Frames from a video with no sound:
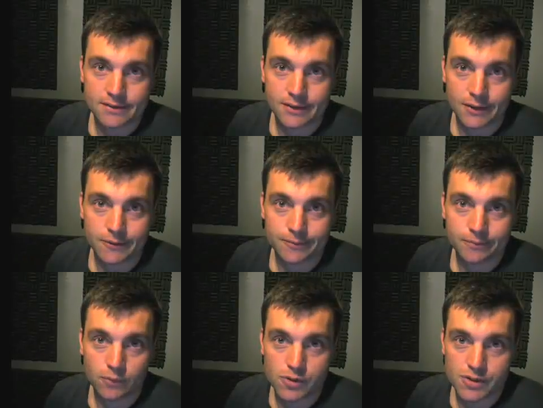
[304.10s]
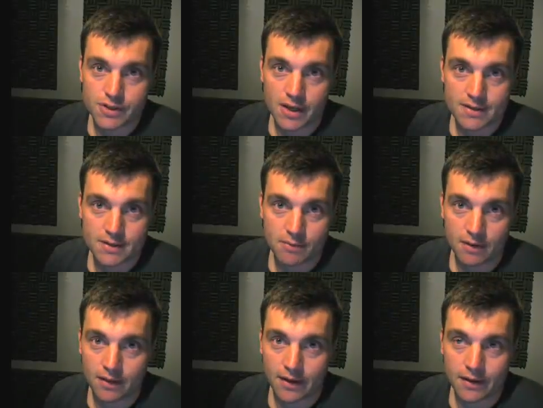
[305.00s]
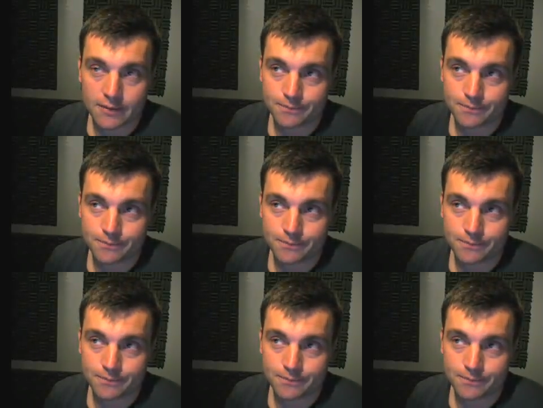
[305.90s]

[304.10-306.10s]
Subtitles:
So we'll just say something like,